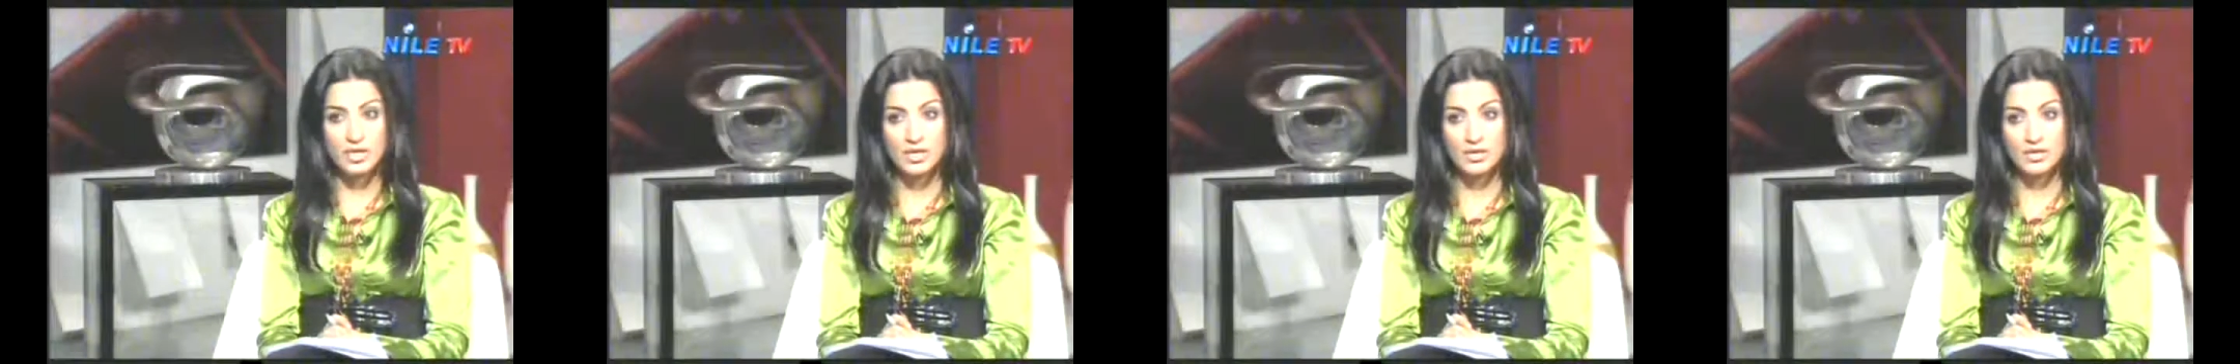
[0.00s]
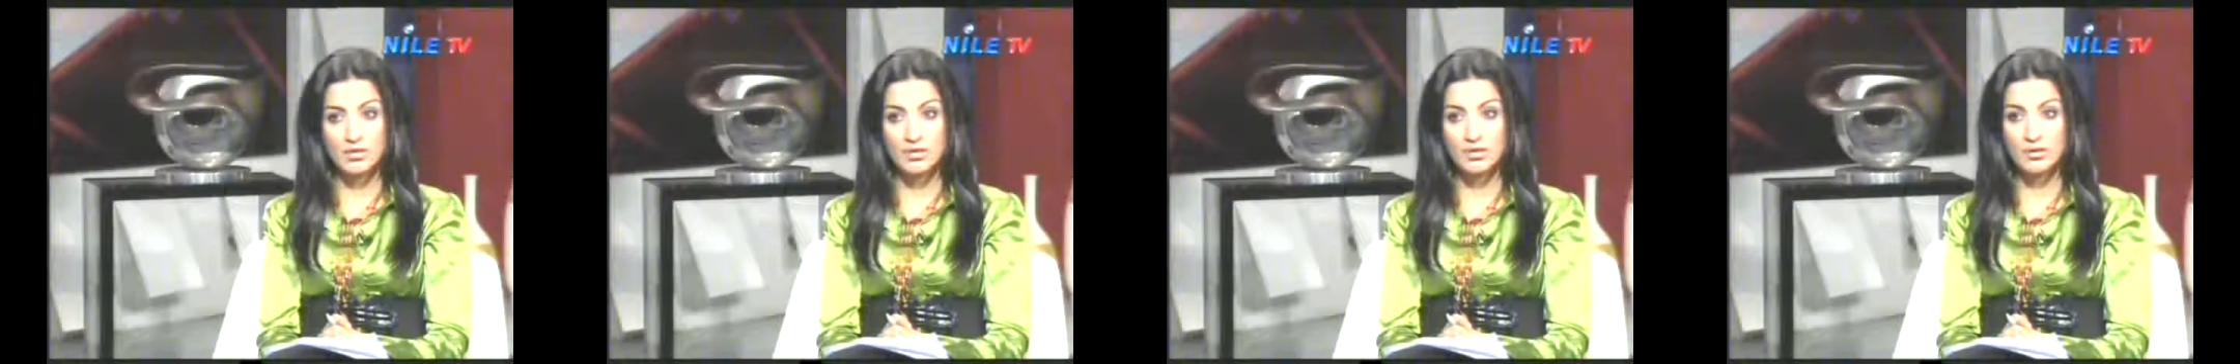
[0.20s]

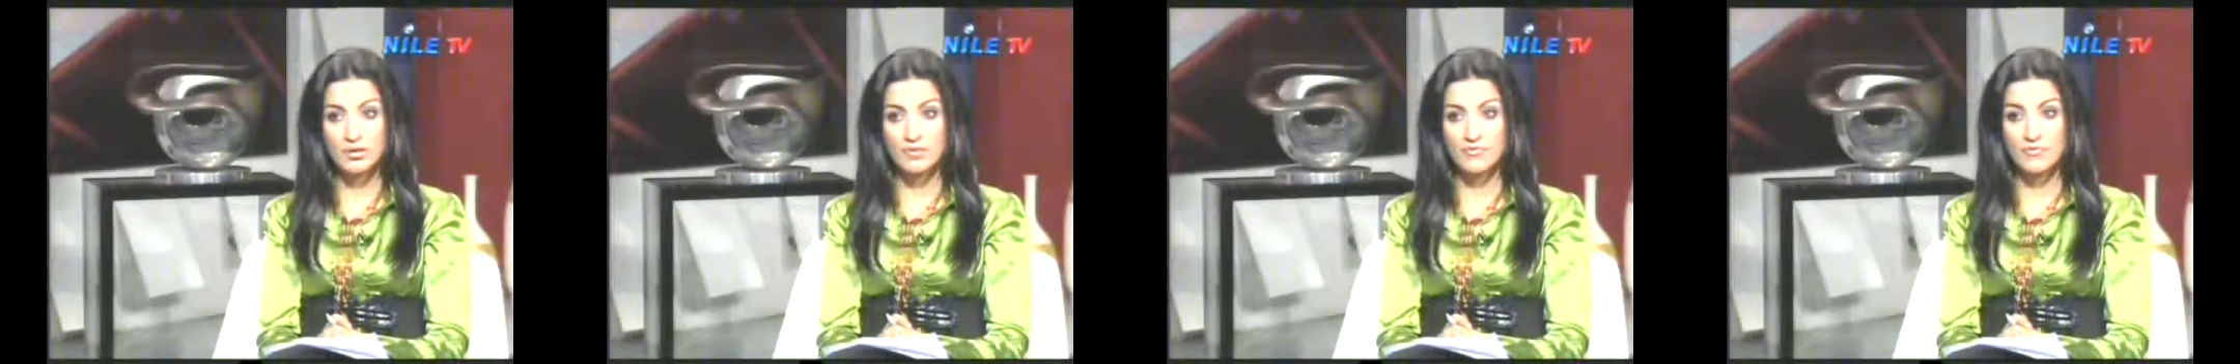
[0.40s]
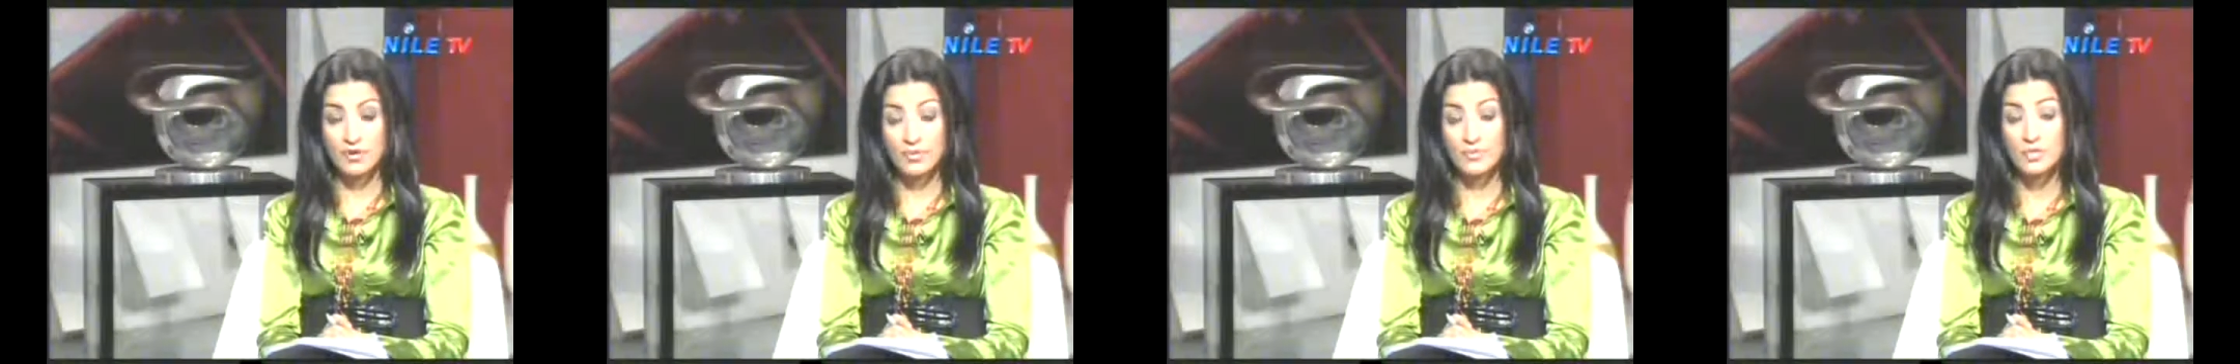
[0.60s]
here uh,
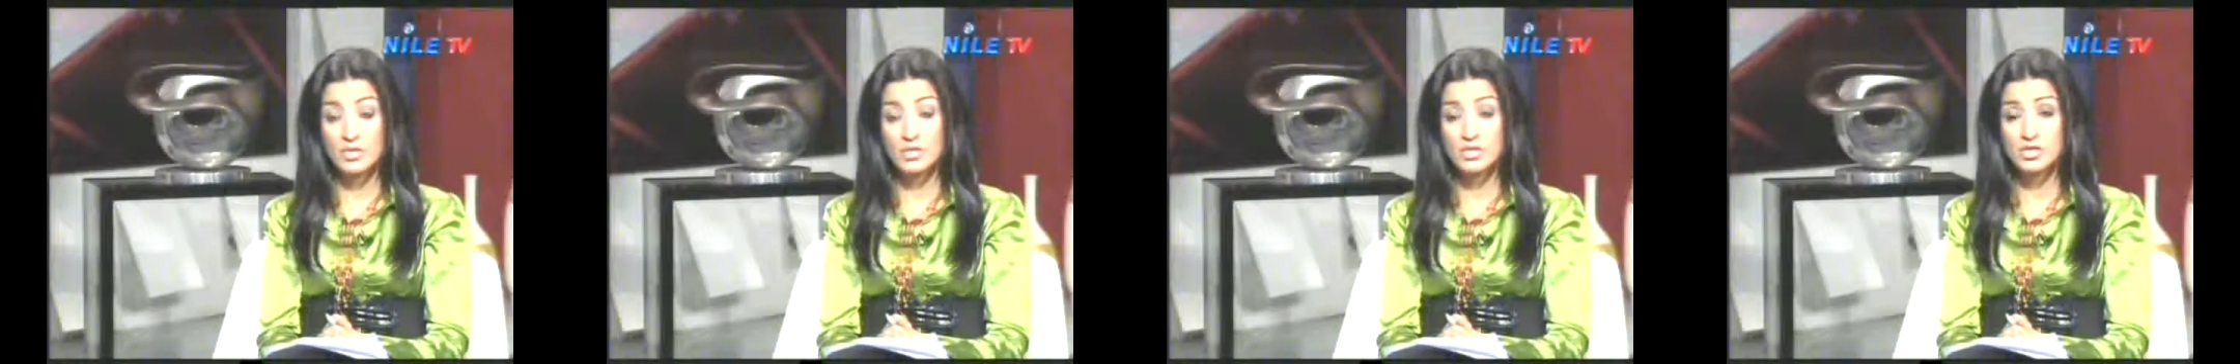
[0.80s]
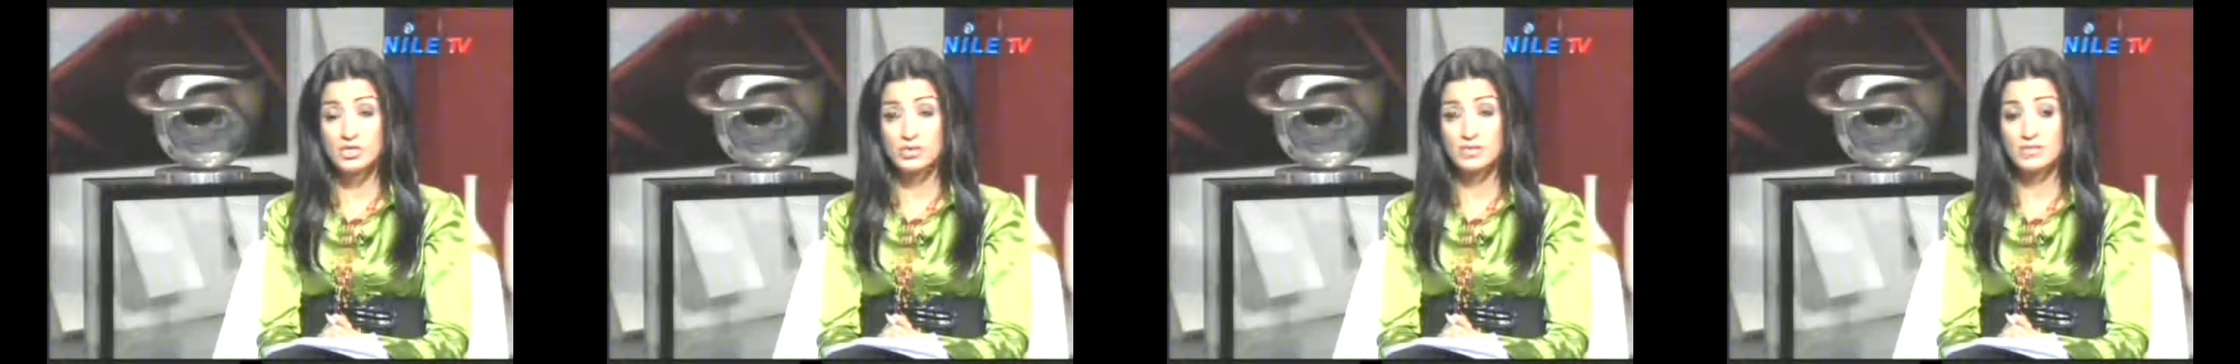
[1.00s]
from in
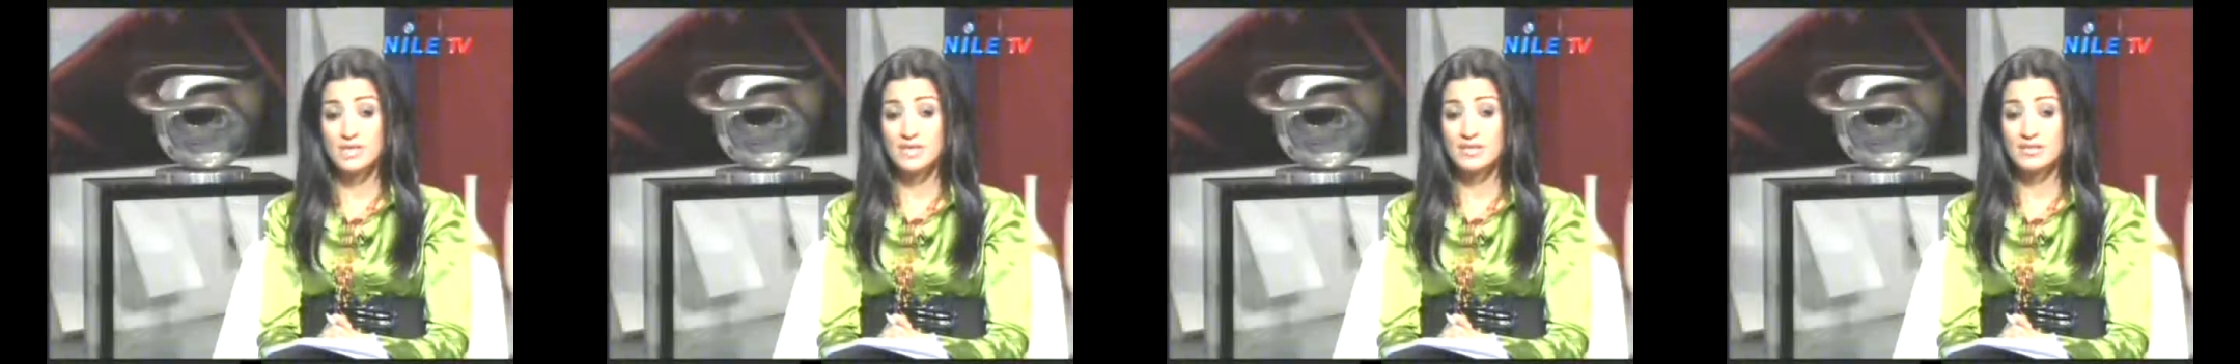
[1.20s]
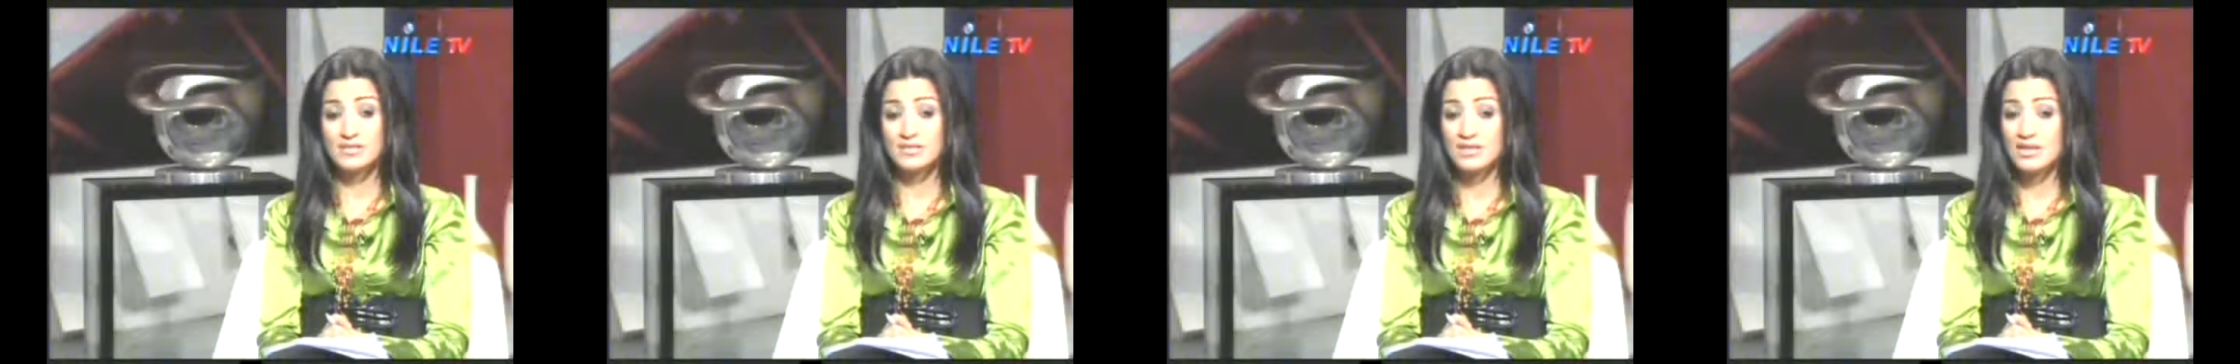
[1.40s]
Egypt,
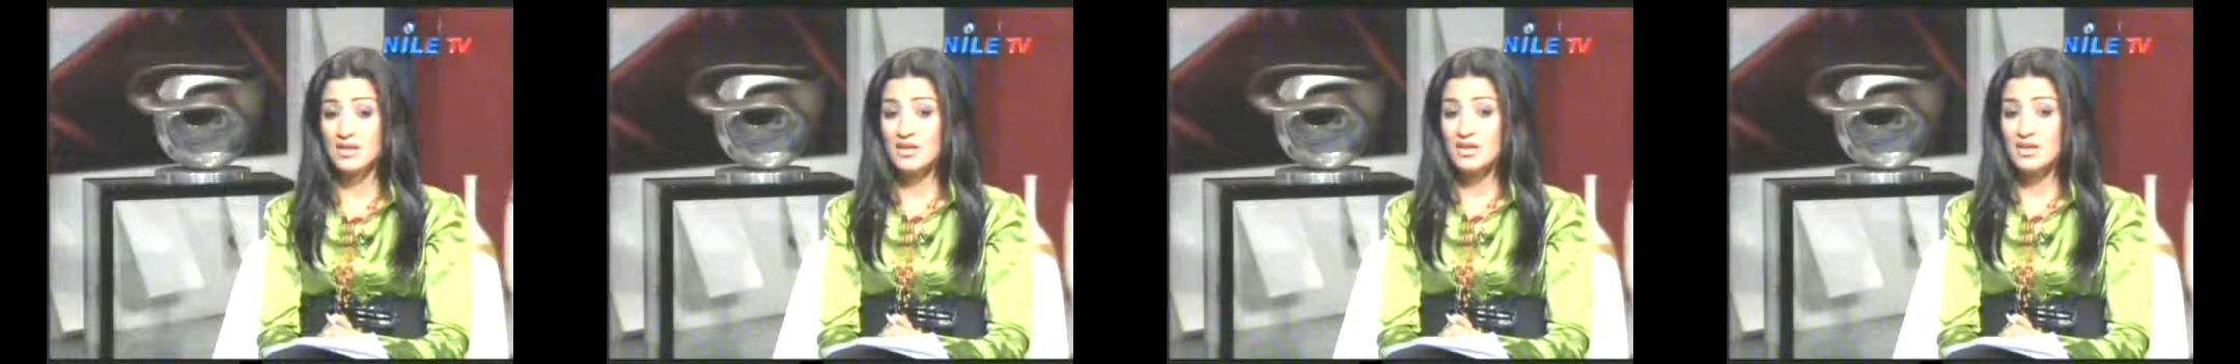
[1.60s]
and